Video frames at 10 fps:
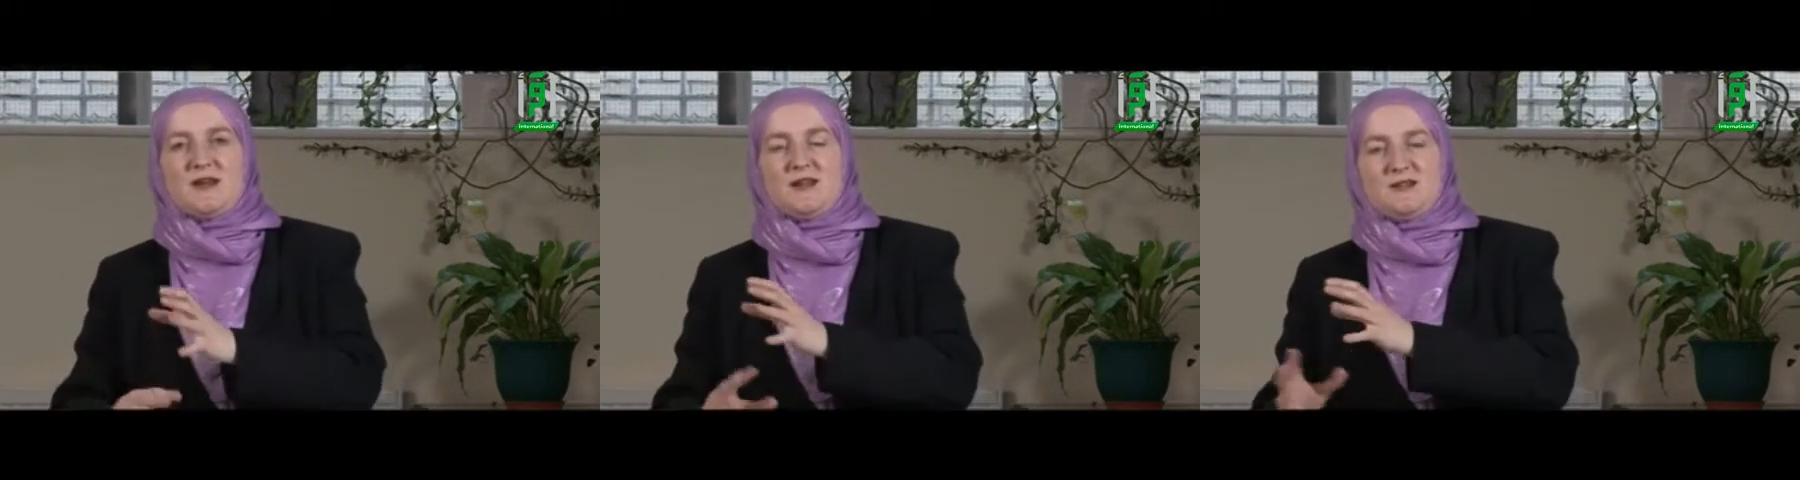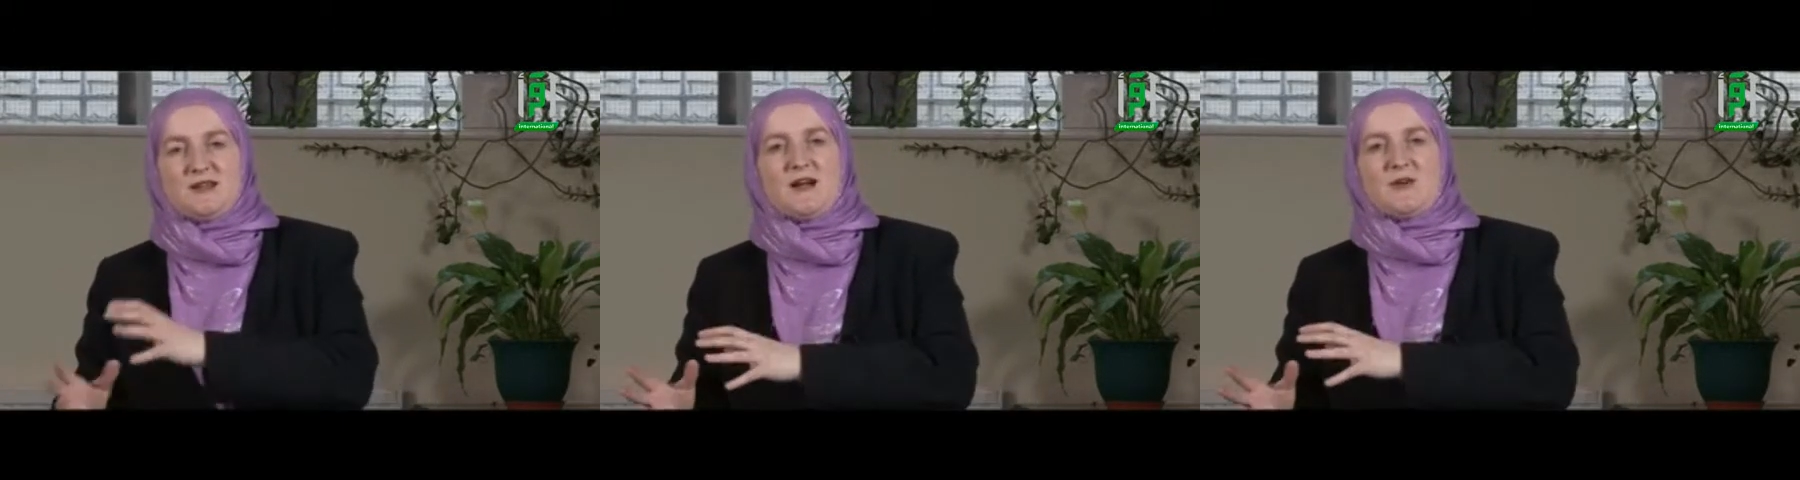and
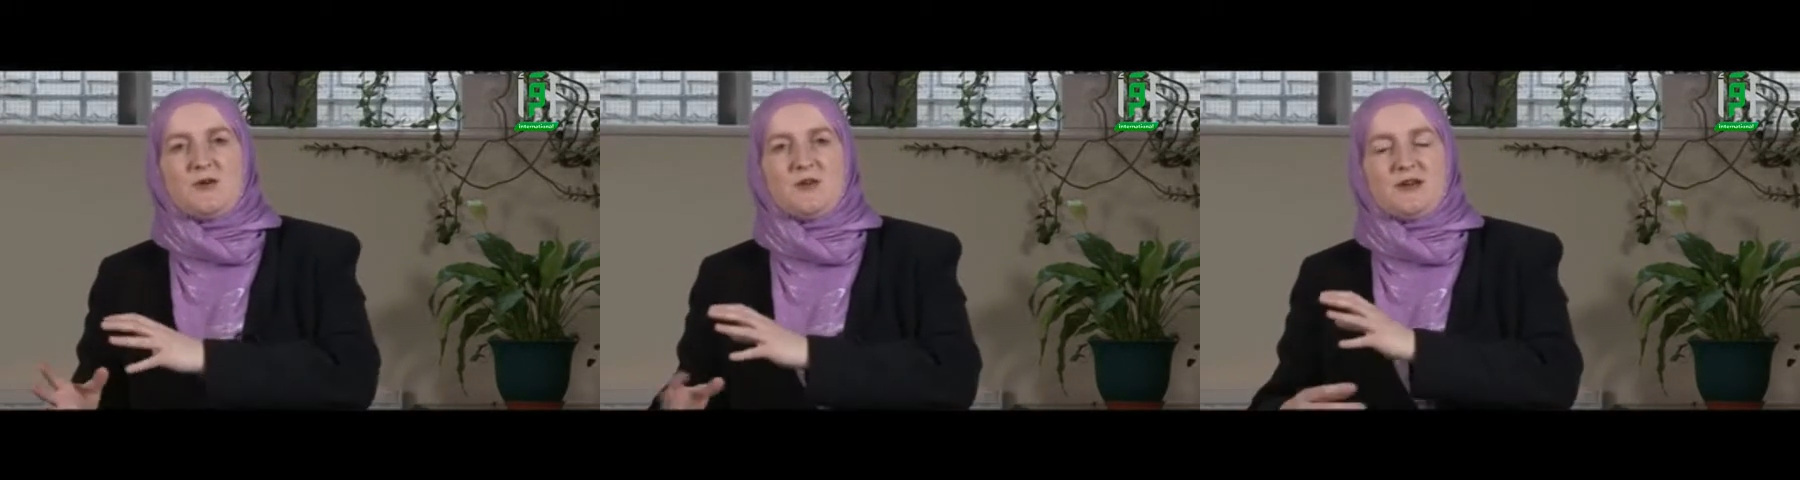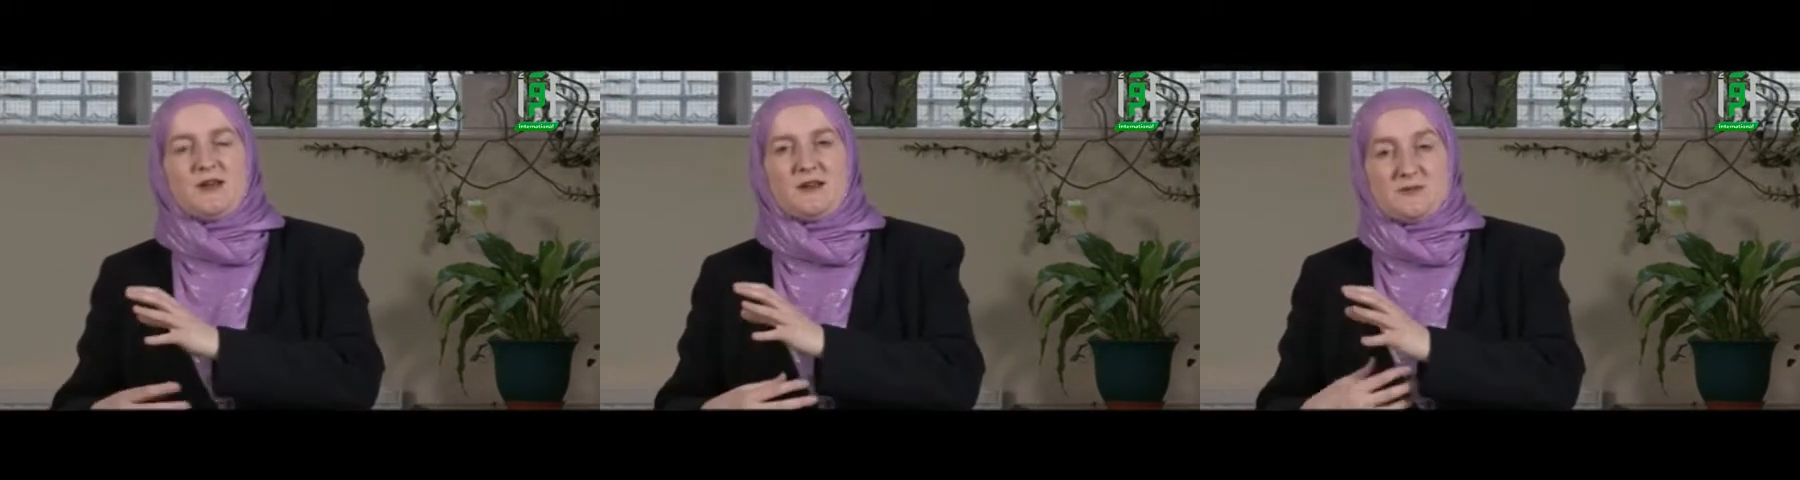into
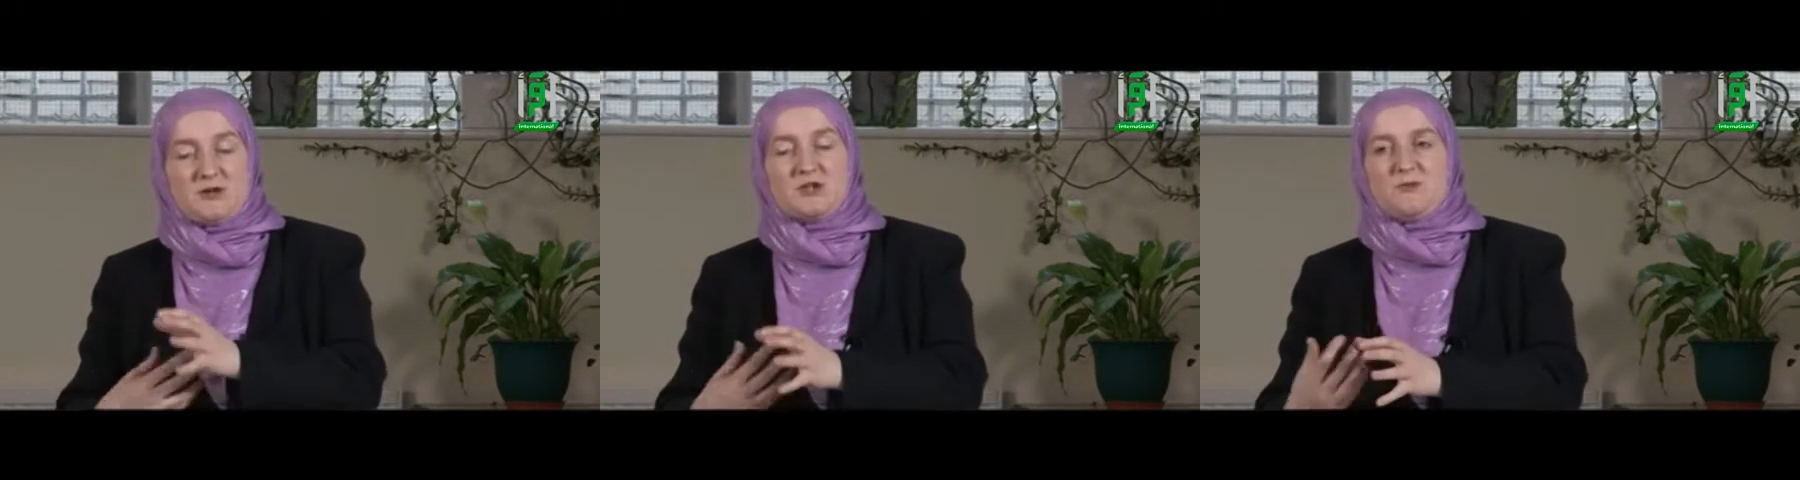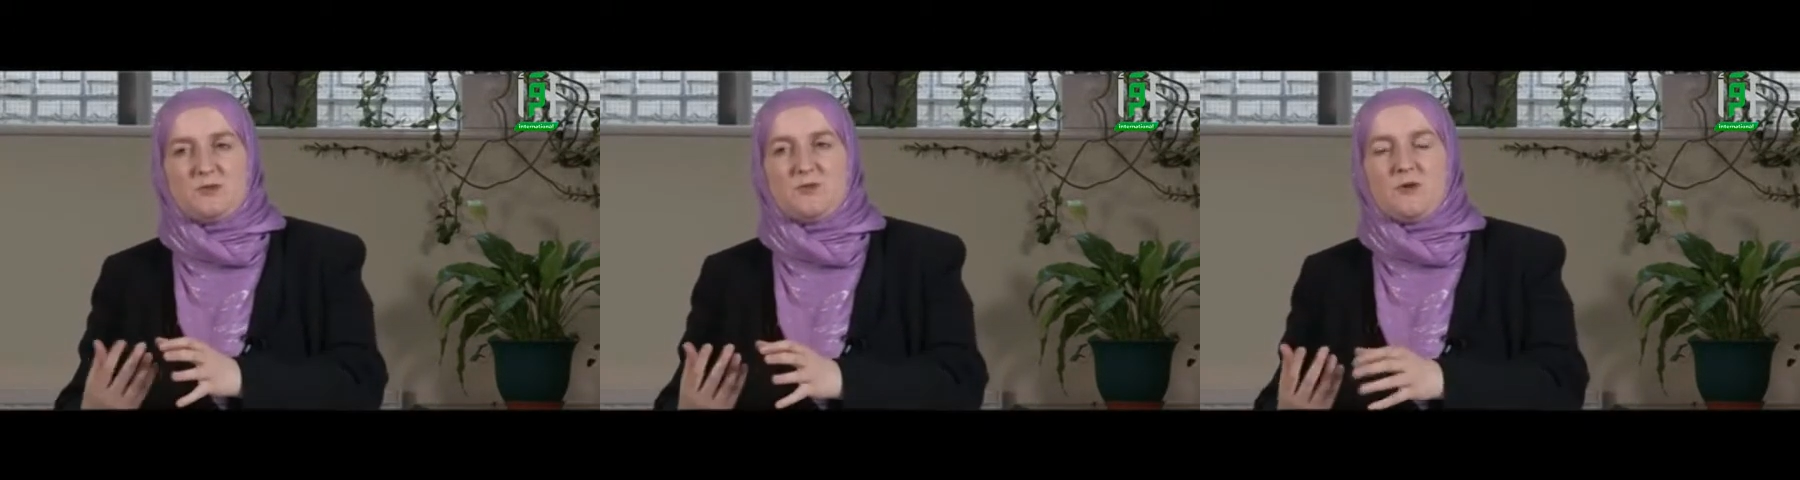adulthood,
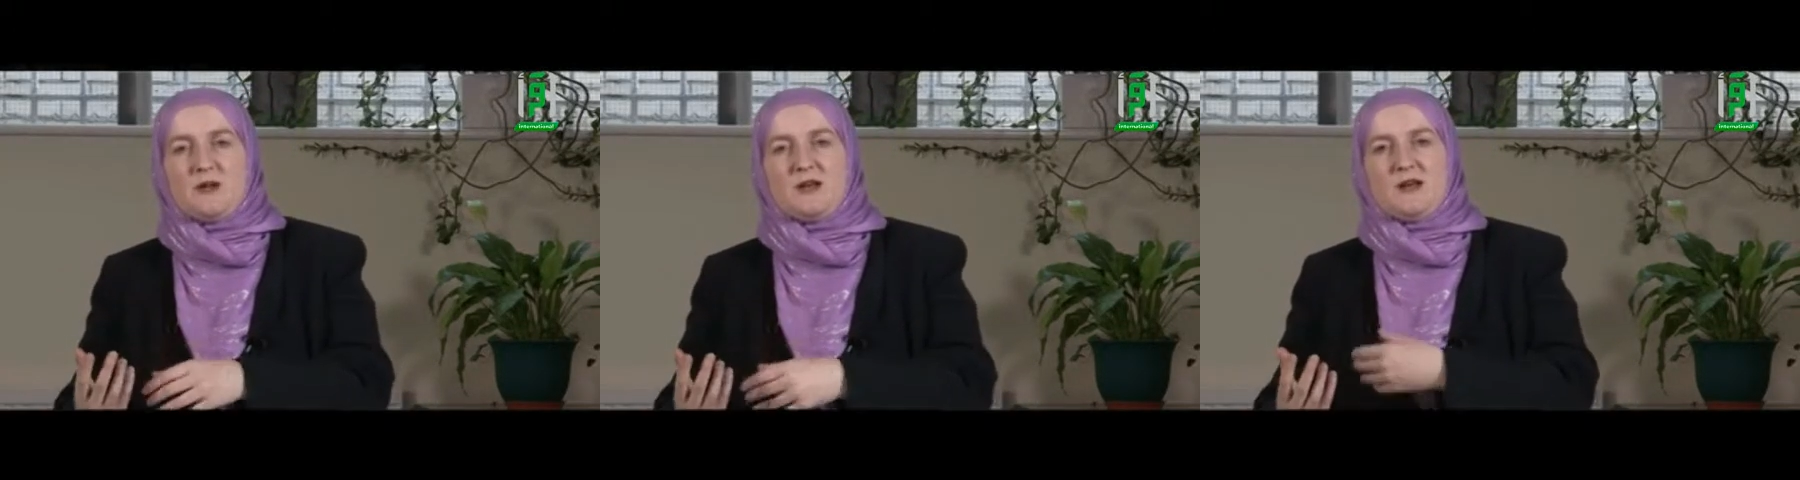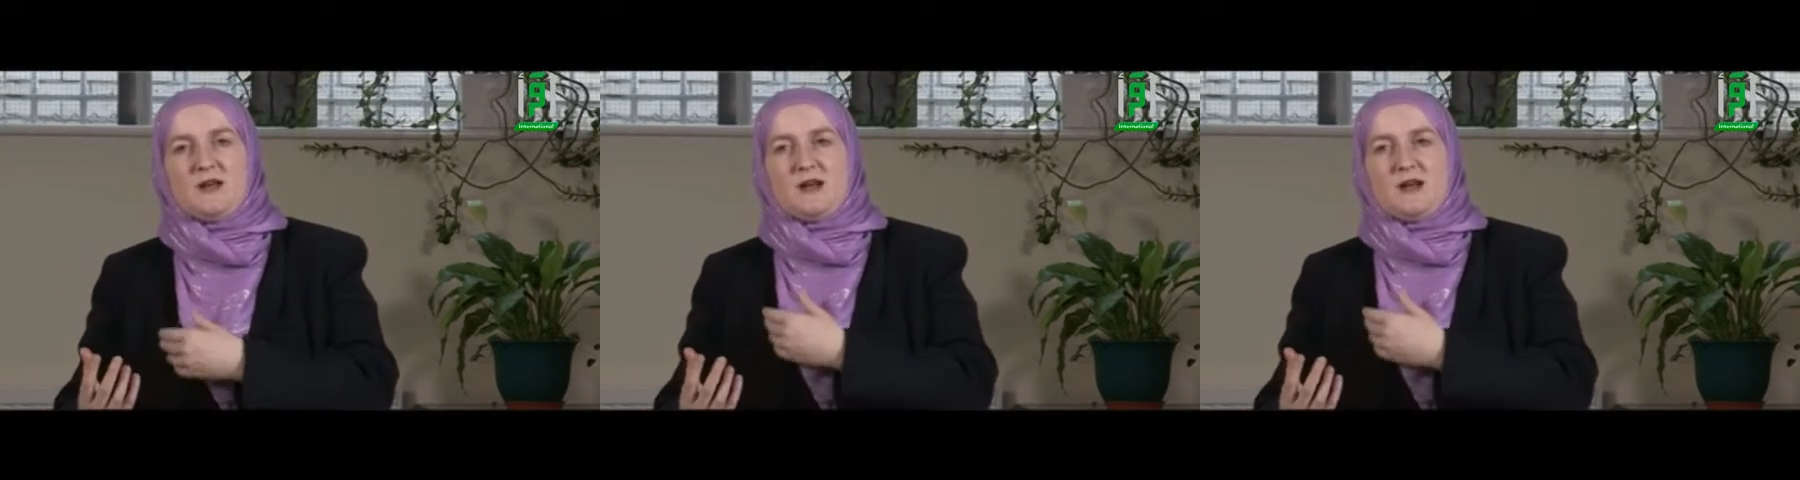especially with women,